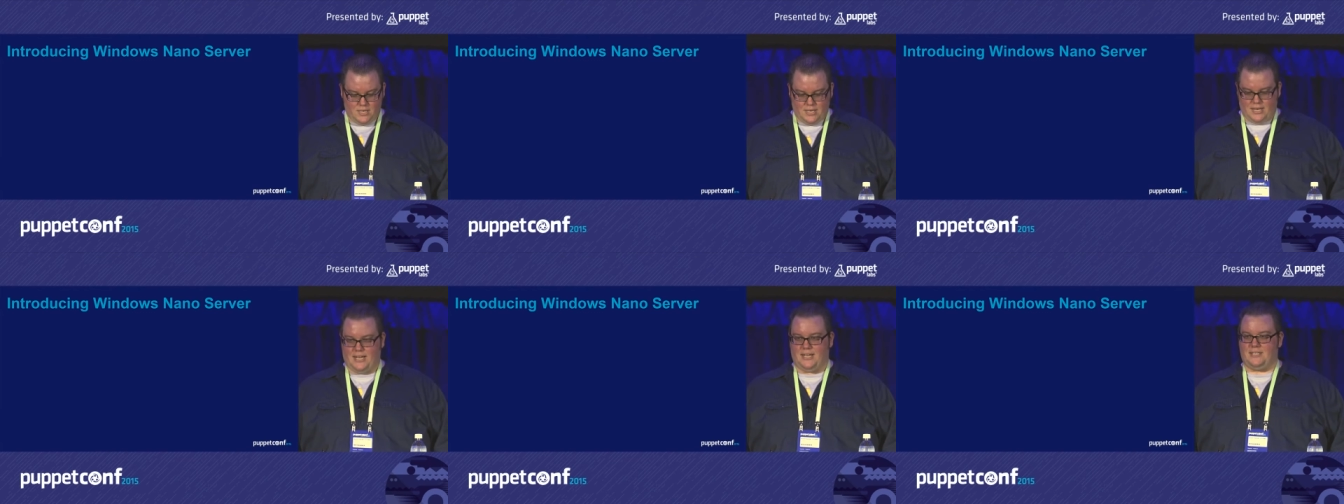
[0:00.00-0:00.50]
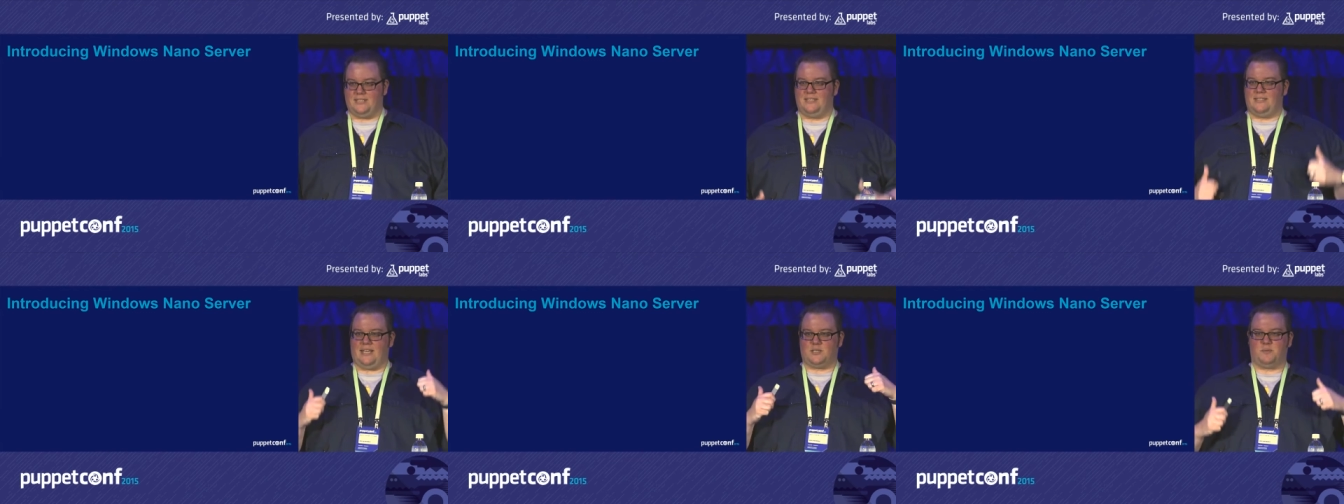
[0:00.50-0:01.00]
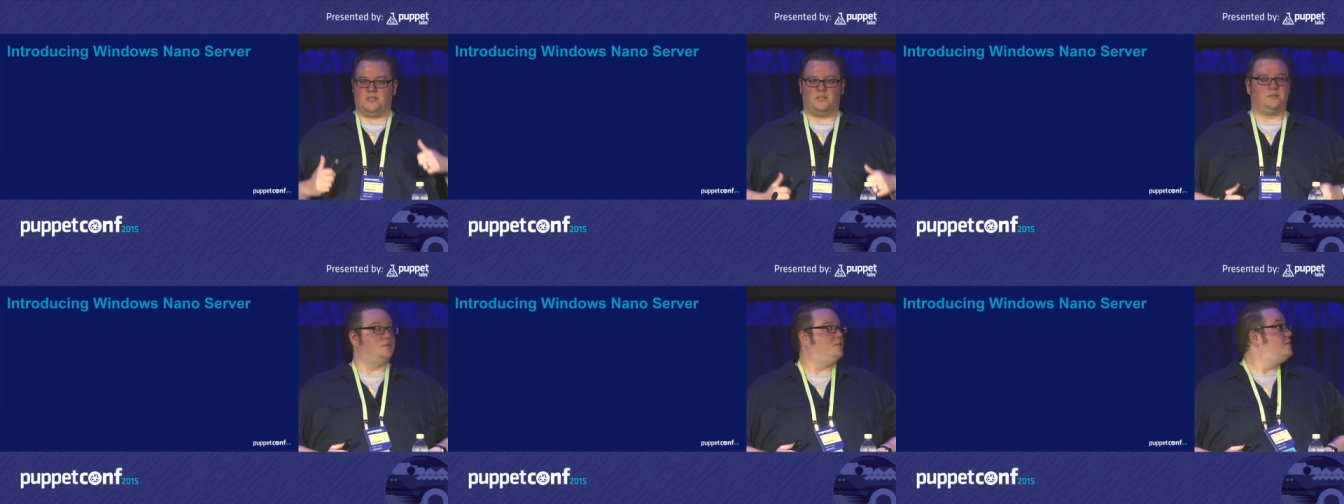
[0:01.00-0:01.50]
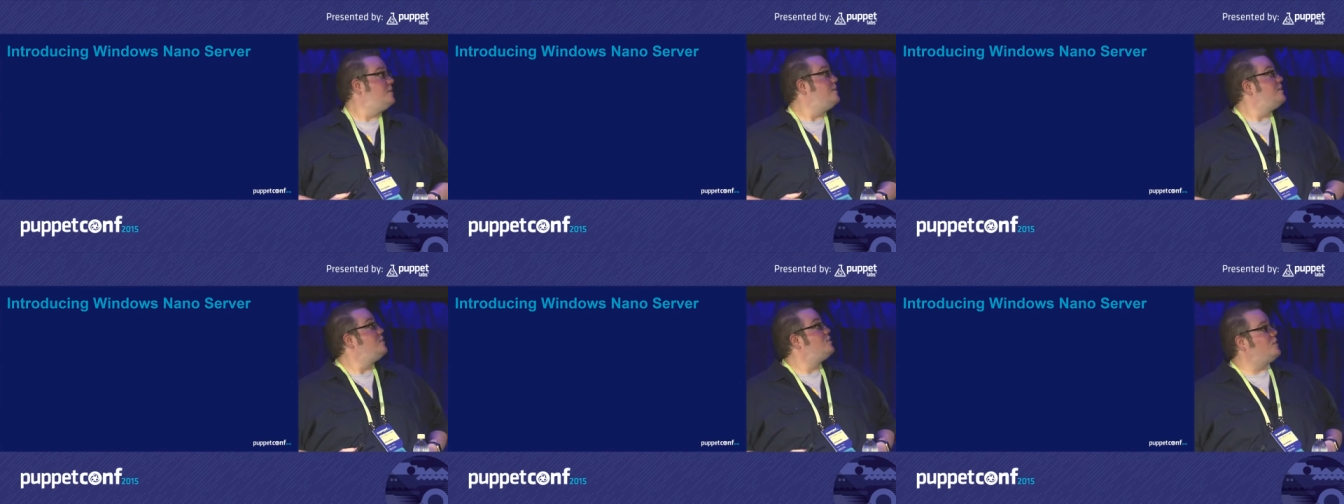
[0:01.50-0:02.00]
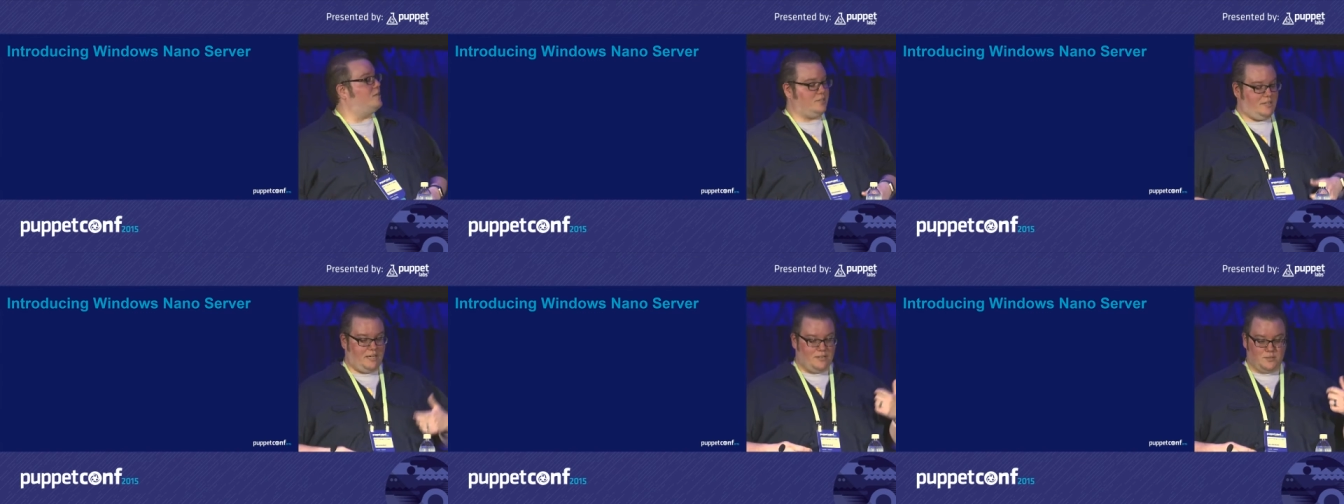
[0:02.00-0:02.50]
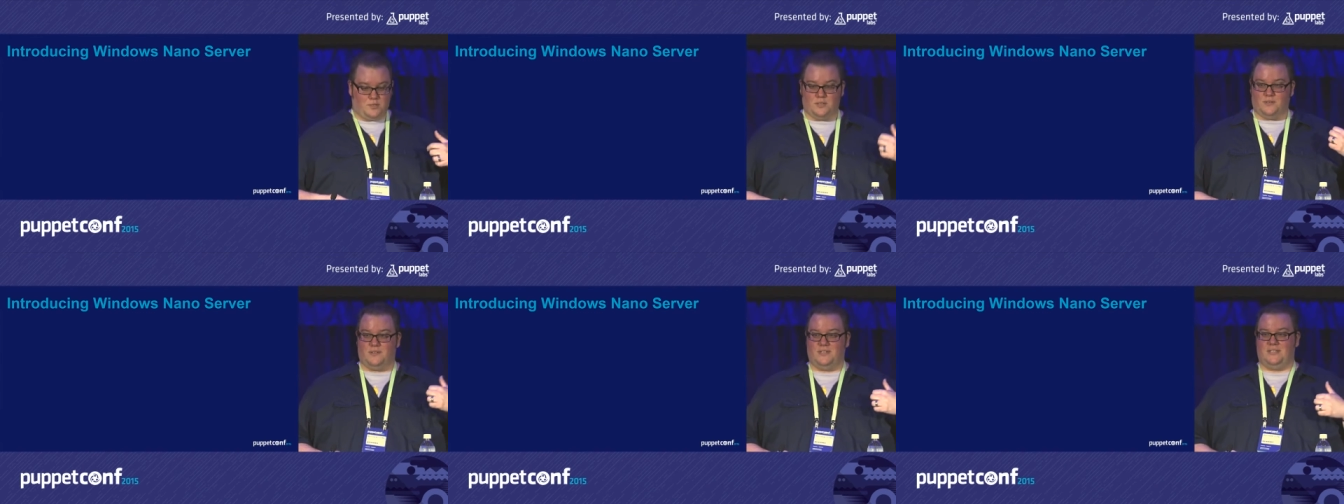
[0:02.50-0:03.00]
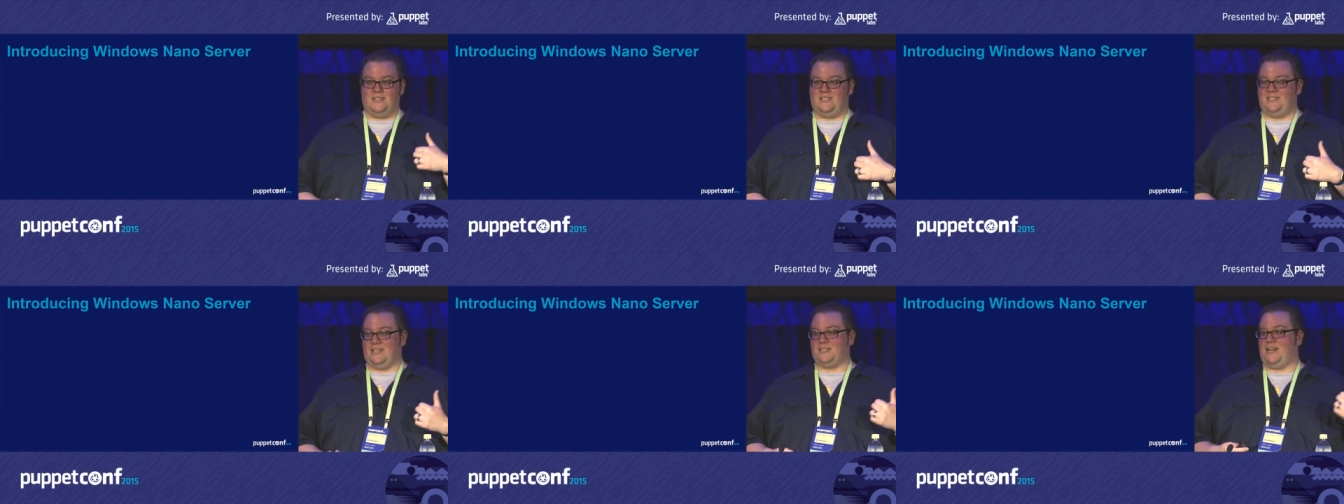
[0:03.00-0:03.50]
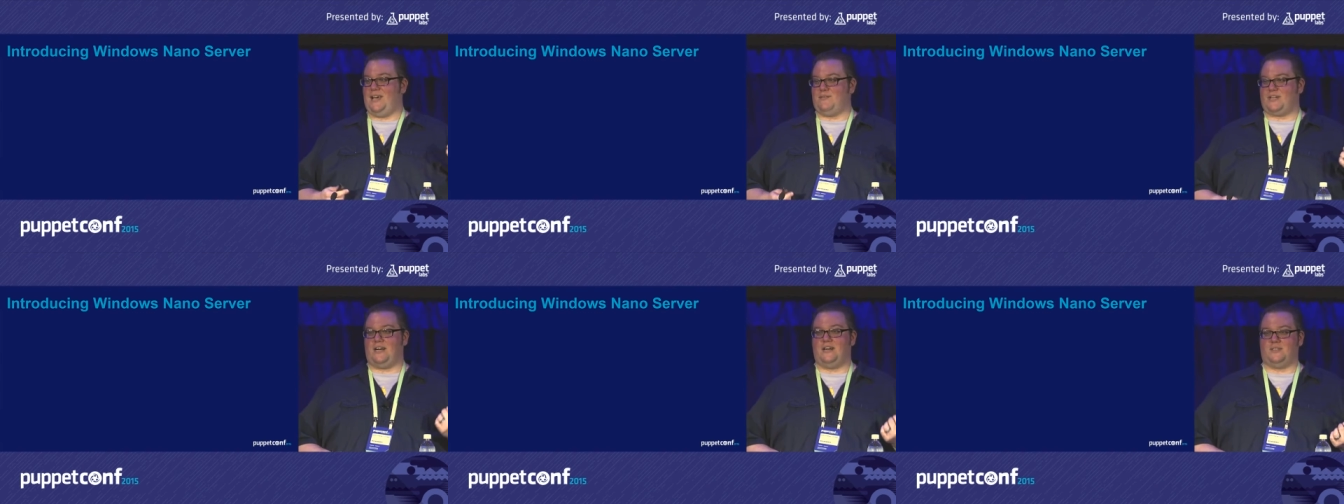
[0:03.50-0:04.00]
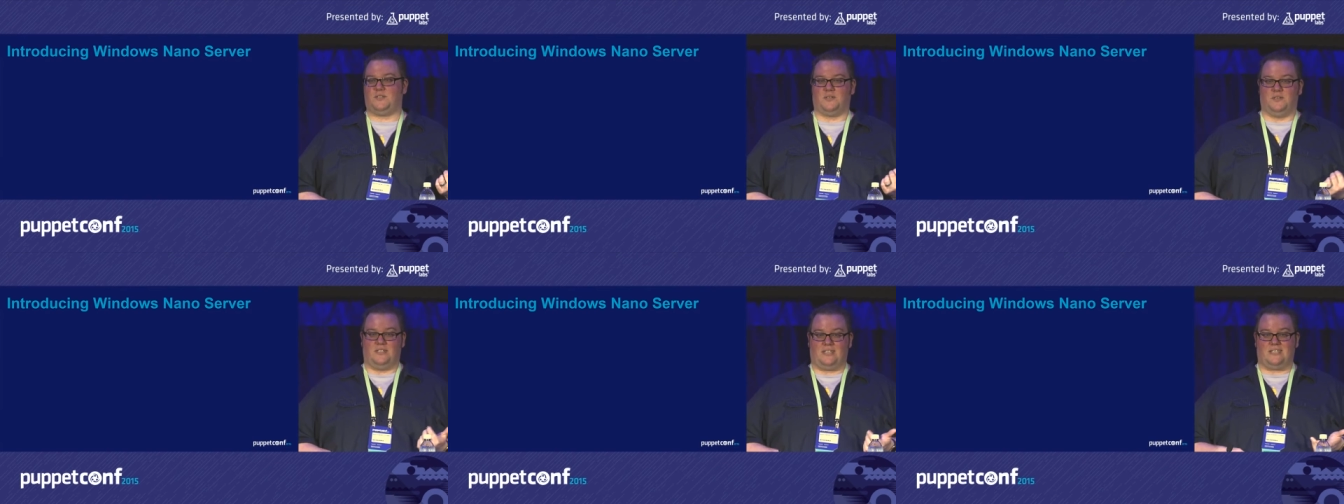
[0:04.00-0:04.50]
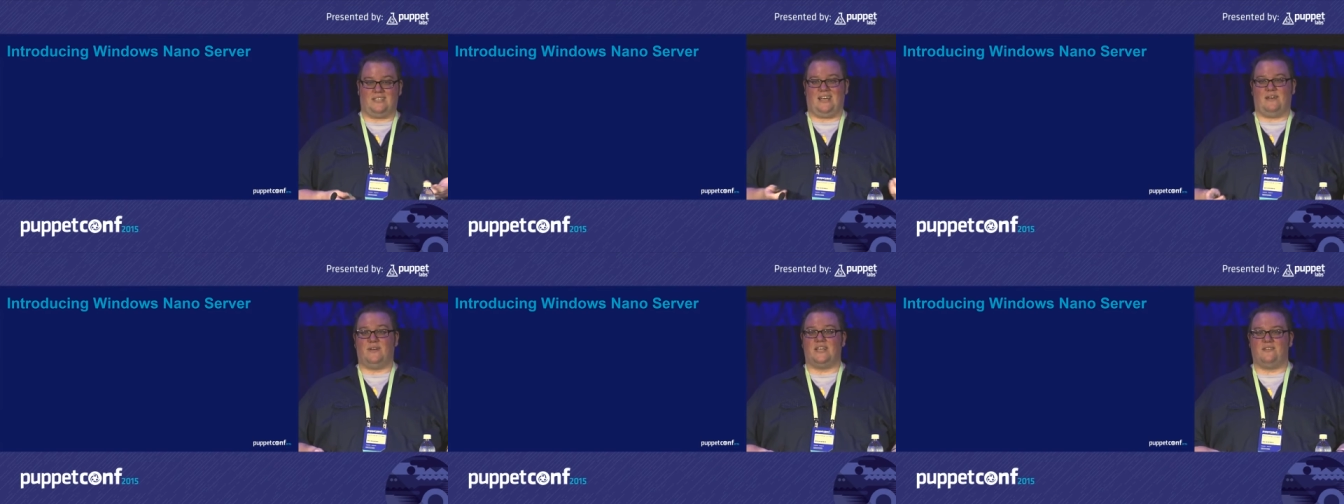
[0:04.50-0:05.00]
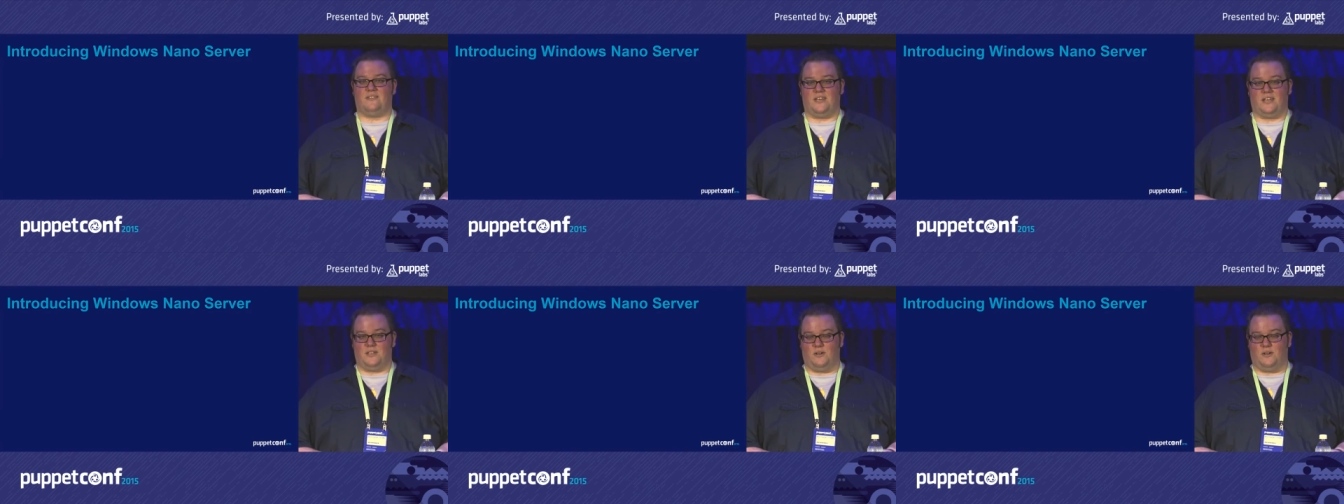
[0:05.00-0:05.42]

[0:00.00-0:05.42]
Uh, that's pretty cool. So Nano Server doesn't have a console. It doesn't have anything.